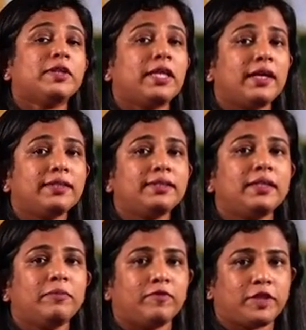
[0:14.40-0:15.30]
the
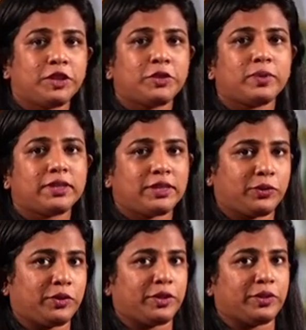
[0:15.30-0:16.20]
Lyceum Virtual
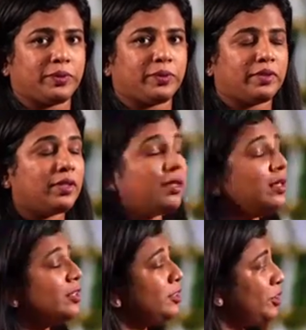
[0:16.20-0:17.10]
Studio.
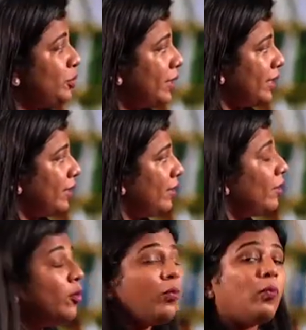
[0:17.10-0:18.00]
Today,
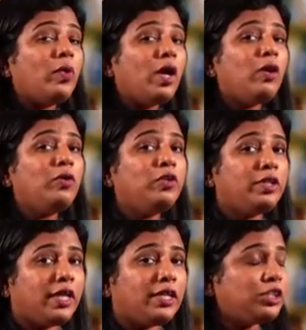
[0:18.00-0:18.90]
we are going
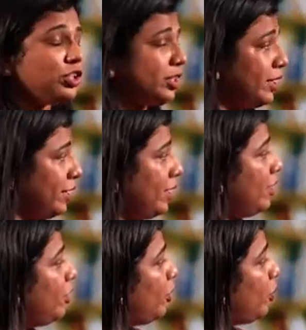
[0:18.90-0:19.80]
to take a journey
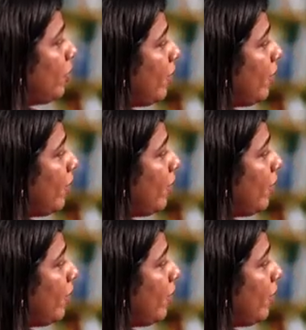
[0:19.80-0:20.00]
through a